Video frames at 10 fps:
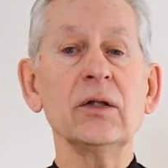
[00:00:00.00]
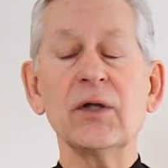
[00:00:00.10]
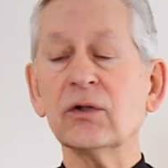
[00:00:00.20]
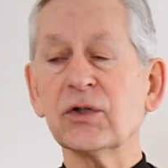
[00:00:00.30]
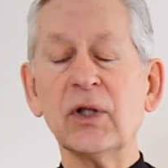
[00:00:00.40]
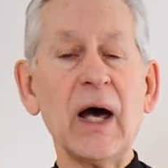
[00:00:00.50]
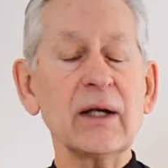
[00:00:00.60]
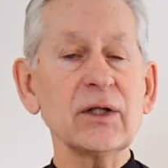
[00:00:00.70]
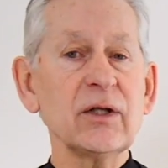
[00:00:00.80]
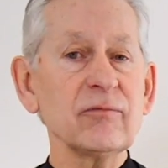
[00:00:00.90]
There's a lot
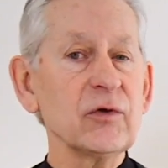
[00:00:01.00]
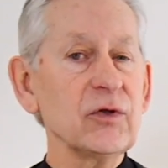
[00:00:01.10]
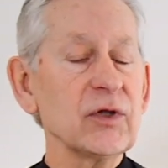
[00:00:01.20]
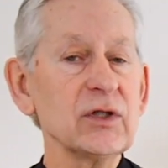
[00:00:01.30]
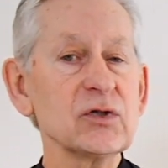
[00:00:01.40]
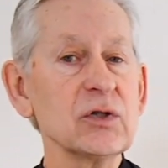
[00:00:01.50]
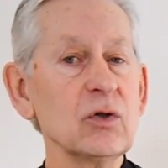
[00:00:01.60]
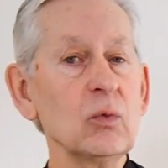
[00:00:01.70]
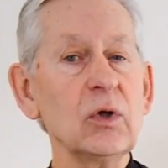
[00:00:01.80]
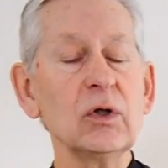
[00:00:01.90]
of different things in
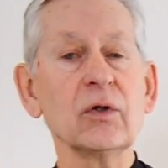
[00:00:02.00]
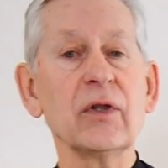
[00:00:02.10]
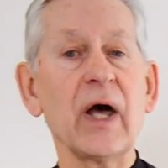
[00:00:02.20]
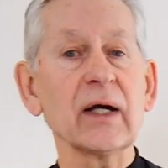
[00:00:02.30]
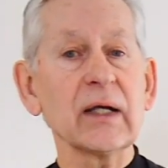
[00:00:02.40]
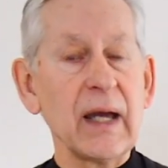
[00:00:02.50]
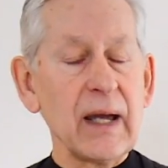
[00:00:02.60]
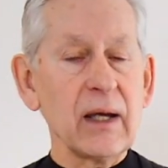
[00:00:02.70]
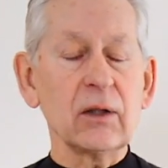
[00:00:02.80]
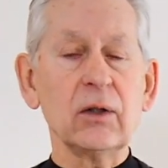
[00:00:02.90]
the world that
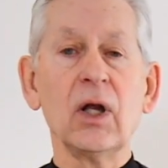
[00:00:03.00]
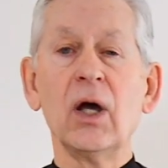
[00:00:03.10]
can